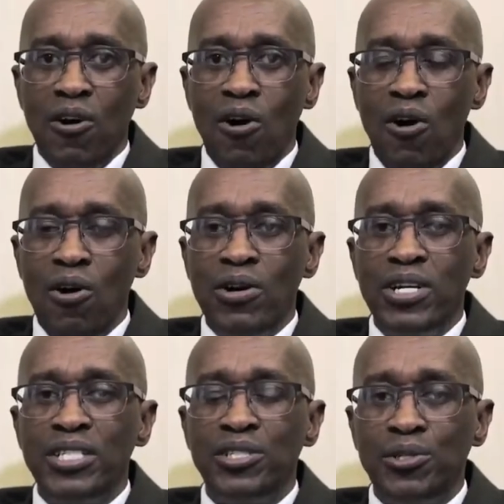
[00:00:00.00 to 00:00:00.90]
or
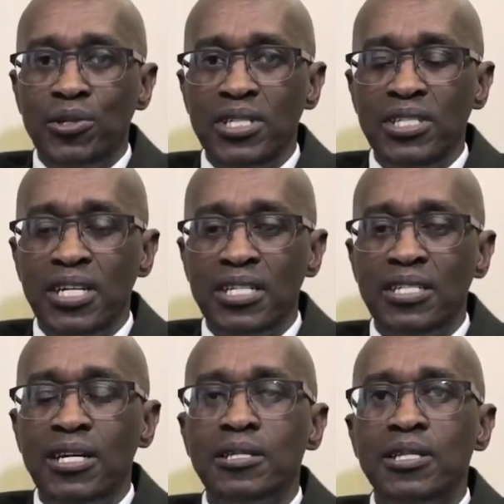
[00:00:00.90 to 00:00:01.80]
ensuring that
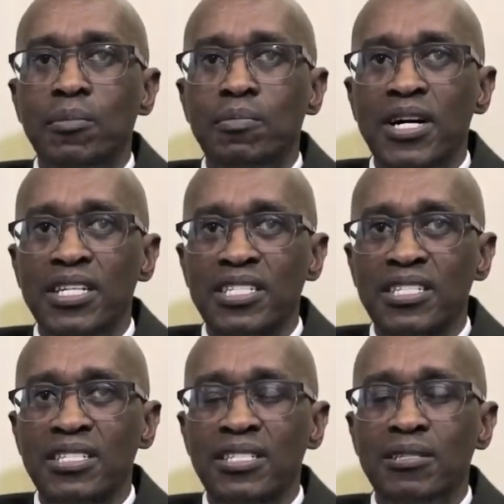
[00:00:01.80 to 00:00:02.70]
the
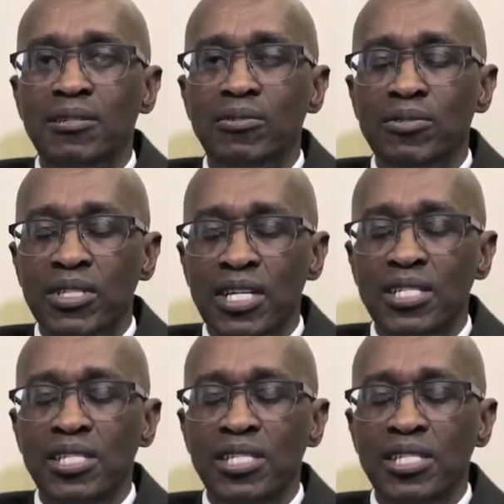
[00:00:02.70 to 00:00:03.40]
money that